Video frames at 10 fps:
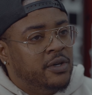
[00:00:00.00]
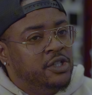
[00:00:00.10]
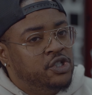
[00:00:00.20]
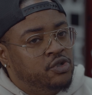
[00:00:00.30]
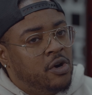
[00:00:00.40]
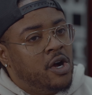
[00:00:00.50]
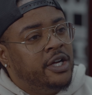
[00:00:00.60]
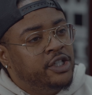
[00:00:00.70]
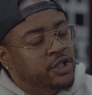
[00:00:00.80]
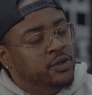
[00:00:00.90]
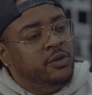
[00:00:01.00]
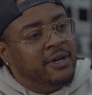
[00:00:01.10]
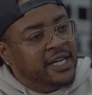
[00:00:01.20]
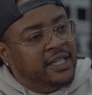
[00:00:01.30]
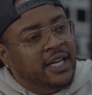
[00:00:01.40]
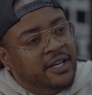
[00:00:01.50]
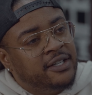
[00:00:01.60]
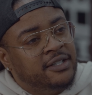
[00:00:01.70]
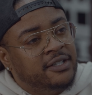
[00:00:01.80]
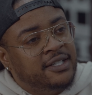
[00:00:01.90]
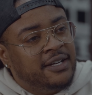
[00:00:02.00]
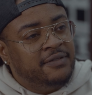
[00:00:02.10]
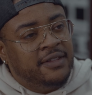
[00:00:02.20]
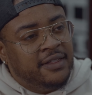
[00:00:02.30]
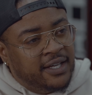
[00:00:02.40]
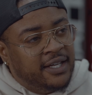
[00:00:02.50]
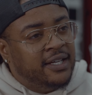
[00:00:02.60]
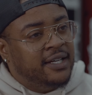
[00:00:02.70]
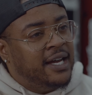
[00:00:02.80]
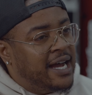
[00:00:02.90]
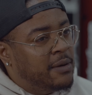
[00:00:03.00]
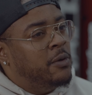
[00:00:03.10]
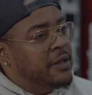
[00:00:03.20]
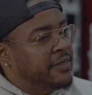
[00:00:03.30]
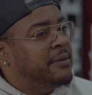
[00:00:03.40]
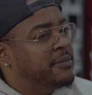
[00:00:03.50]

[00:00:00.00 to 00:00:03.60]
drawn to my character enough to think I want that